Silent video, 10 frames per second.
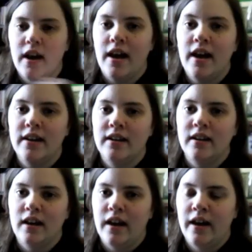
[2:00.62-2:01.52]

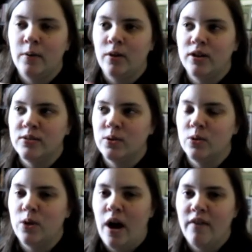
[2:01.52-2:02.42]
And I will
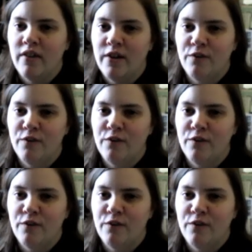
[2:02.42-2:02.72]
also have a